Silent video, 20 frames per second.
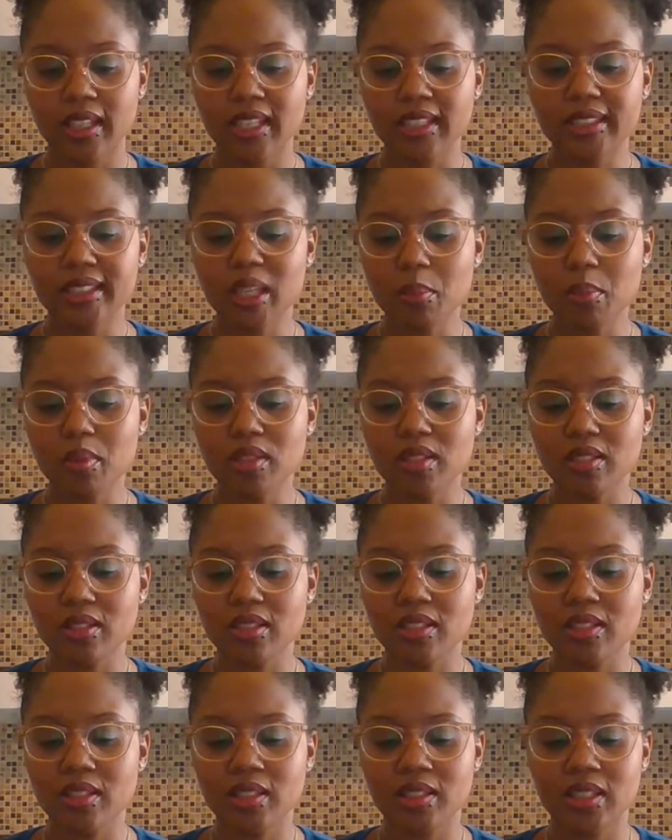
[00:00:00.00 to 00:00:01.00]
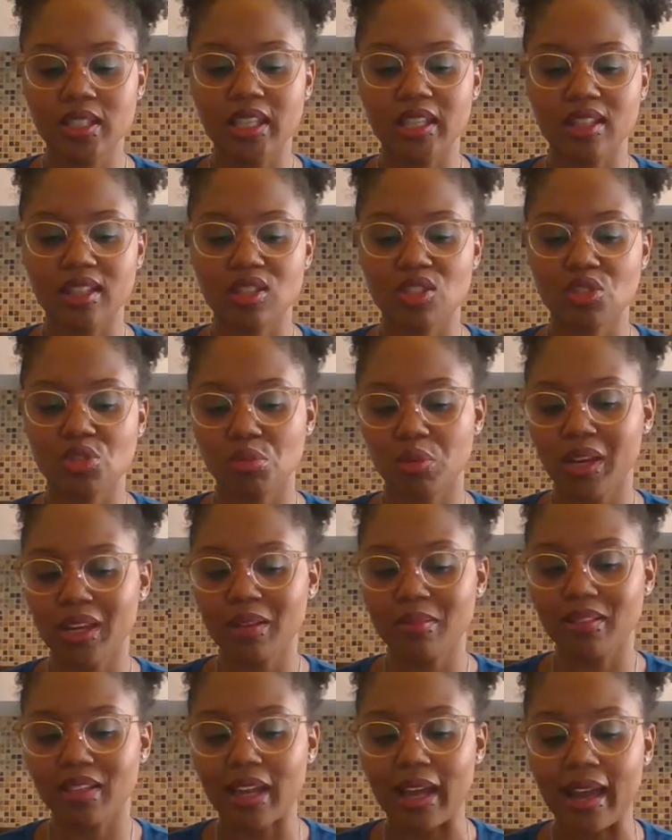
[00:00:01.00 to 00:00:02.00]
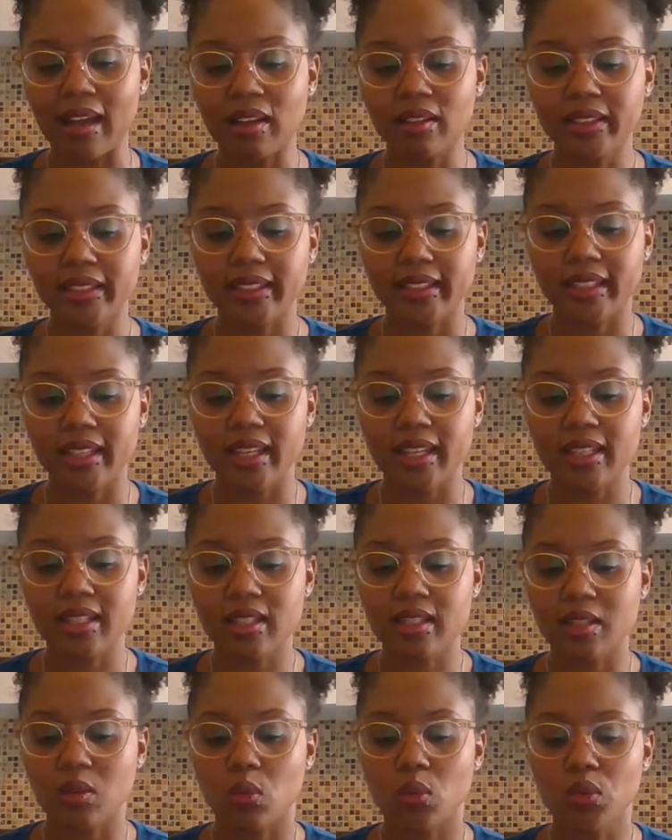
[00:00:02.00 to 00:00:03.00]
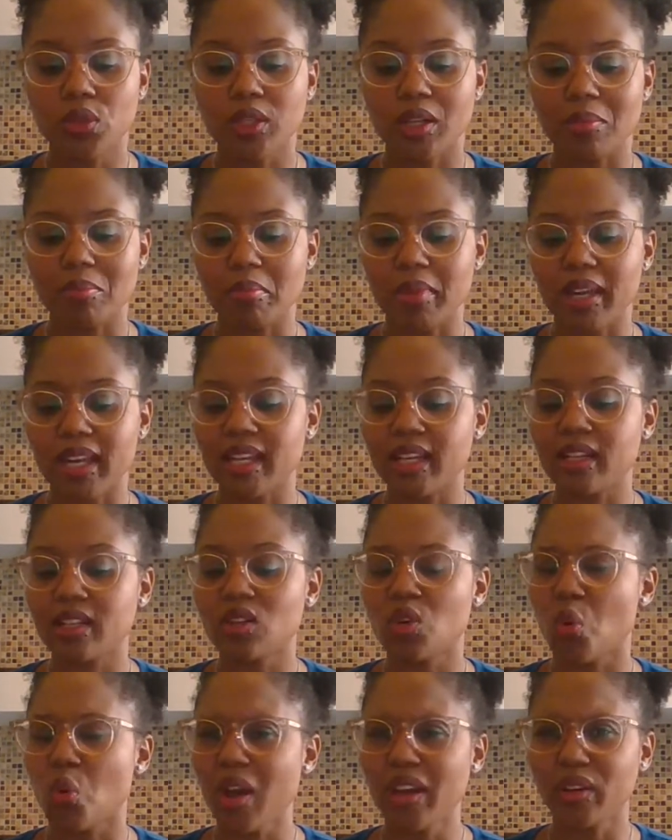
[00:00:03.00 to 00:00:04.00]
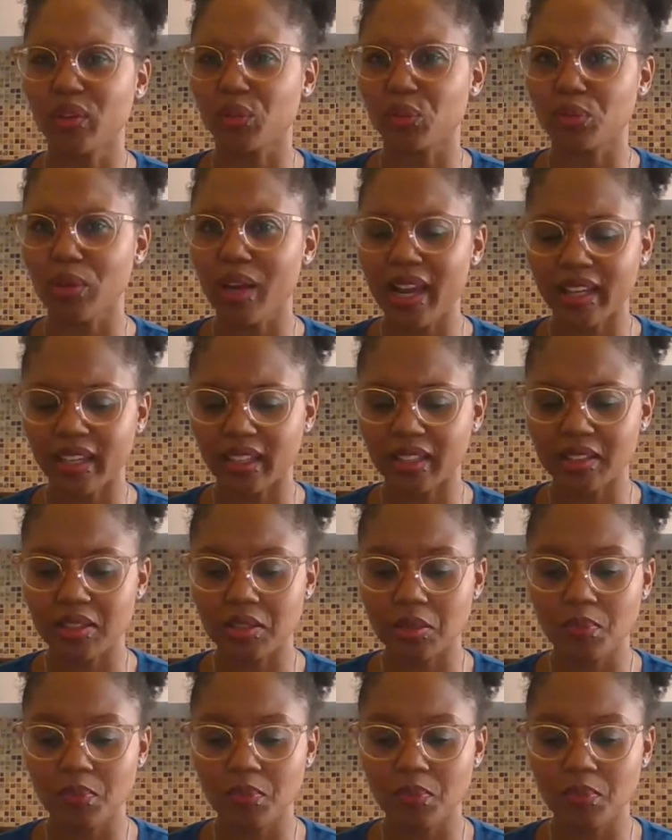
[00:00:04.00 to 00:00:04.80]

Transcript: Templeton's teeth scraped loudly against the wood and made quite a racket.